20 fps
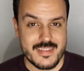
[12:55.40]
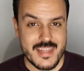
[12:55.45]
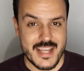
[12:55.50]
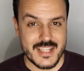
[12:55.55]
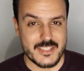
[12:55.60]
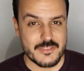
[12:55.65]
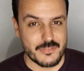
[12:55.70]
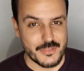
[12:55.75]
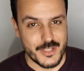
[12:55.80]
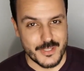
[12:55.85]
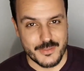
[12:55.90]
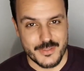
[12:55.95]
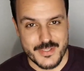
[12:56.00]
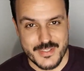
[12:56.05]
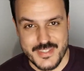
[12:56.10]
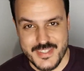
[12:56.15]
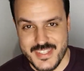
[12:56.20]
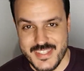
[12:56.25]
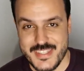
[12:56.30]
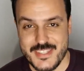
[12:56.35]
Next
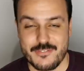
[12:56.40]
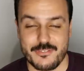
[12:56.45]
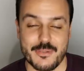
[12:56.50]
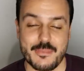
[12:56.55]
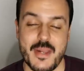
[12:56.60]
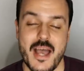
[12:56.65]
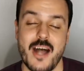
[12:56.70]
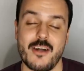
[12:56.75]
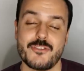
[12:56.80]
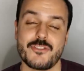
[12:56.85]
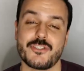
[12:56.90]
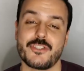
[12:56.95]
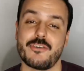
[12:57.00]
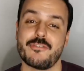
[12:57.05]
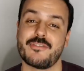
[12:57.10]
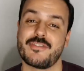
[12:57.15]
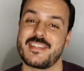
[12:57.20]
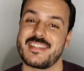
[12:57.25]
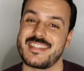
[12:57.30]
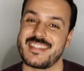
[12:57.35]
fragrance, it's from the house
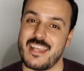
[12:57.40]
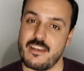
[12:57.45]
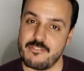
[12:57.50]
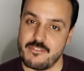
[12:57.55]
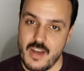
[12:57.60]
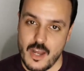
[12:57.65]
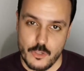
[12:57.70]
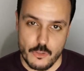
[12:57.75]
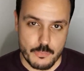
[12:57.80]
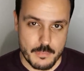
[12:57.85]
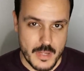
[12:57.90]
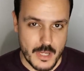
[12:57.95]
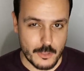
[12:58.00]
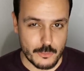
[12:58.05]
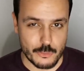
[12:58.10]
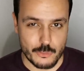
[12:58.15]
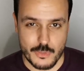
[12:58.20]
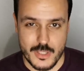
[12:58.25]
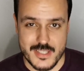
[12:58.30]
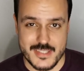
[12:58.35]
of Stéphane
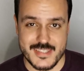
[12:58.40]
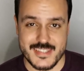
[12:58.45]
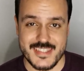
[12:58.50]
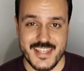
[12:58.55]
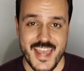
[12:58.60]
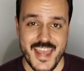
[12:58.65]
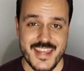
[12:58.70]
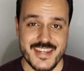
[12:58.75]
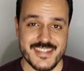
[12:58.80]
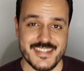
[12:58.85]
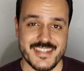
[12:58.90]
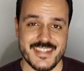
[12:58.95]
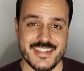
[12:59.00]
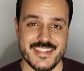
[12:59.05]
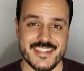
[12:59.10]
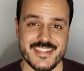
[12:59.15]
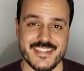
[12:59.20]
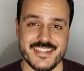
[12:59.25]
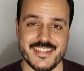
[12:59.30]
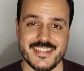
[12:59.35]
Humbert Lucas, and
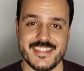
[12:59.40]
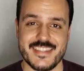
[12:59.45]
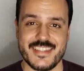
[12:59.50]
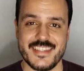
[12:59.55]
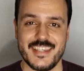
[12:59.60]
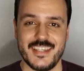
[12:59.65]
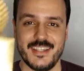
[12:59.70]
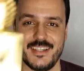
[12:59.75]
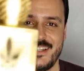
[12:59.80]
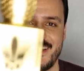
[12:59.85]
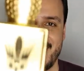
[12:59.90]
it is